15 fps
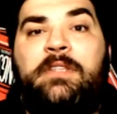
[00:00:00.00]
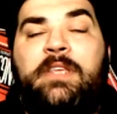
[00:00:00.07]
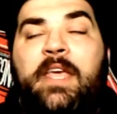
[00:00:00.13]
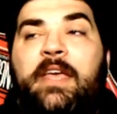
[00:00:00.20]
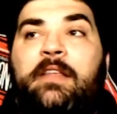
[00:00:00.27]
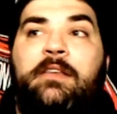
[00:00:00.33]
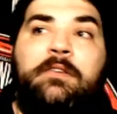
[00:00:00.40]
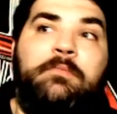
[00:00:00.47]
at
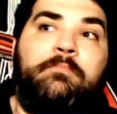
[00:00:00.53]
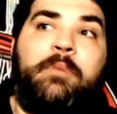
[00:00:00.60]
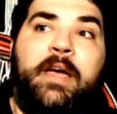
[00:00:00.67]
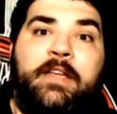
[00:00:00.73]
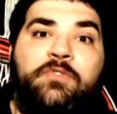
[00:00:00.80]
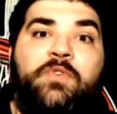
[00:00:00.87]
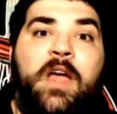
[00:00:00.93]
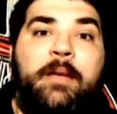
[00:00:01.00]
the end and
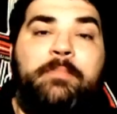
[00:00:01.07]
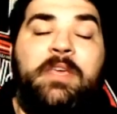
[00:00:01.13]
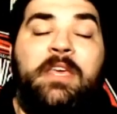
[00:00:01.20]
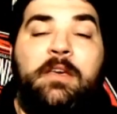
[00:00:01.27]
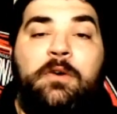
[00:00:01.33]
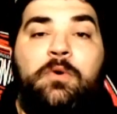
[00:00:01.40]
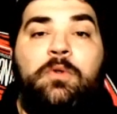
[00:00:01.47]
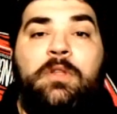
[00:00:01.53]
by
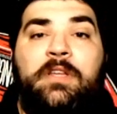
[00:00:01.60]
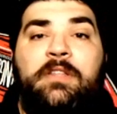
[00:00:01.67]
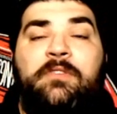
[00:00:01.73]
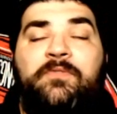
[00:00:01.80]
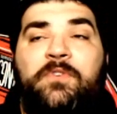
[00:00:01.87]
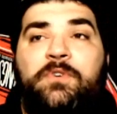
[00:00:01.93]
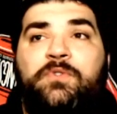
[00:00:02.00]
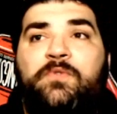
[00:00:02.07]
dropping Angulo in
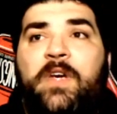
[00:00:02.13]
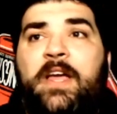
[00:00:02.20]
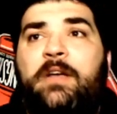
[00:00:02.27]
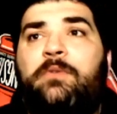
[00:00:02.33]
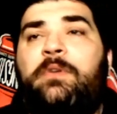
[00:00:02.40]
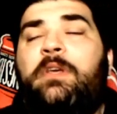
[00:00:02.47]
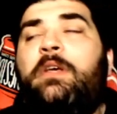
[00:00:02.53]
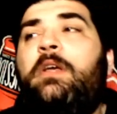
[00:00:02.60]
the first
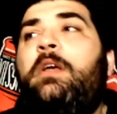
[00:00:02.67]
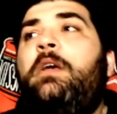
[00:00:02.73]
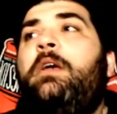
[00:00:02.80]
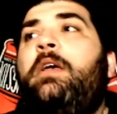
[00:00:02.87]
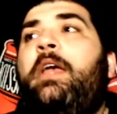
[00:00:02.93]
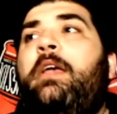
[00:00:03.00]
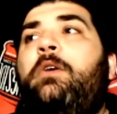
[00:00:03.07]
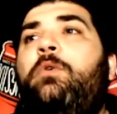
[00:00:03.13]
round.
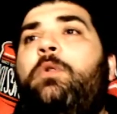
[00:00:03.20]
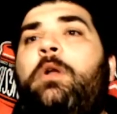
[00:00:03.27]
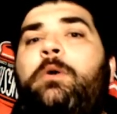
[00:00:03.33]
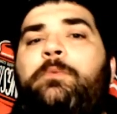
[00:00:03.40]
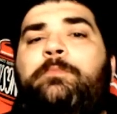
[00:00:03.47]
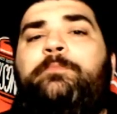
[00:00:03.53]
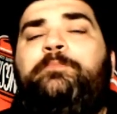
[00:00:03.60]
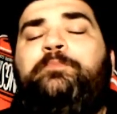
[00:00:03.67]
Angulo.